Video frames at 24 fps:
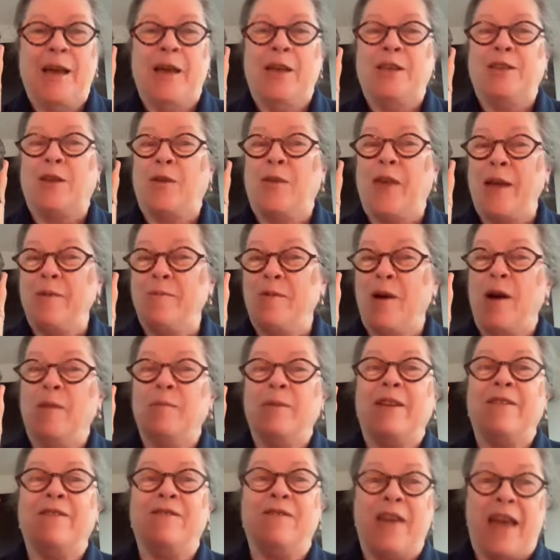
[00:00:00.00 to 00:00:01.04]
So they brought
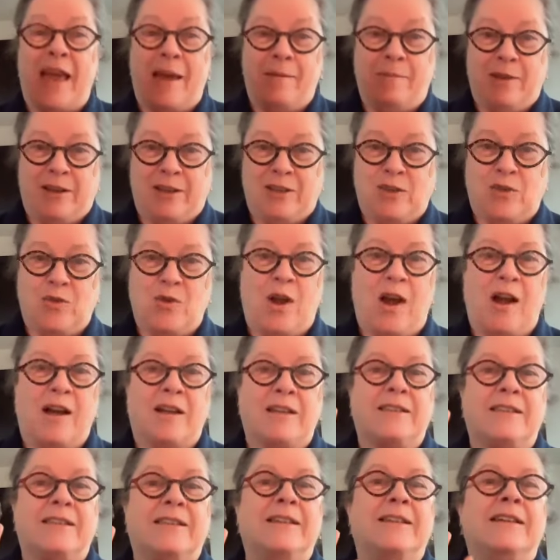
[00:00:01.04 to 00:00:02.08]
me fabulous
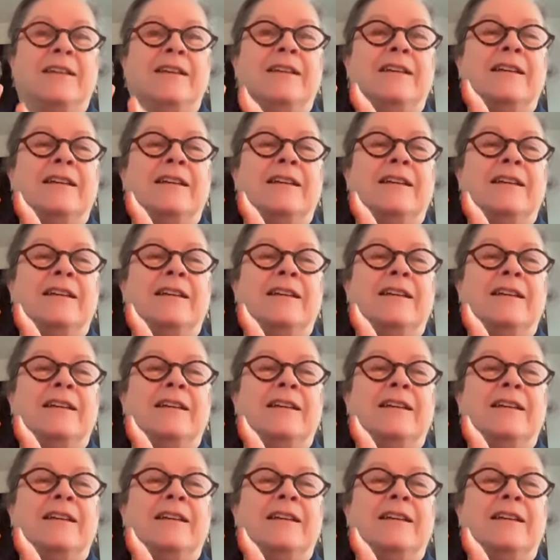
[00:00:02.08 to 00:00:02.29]
rocks.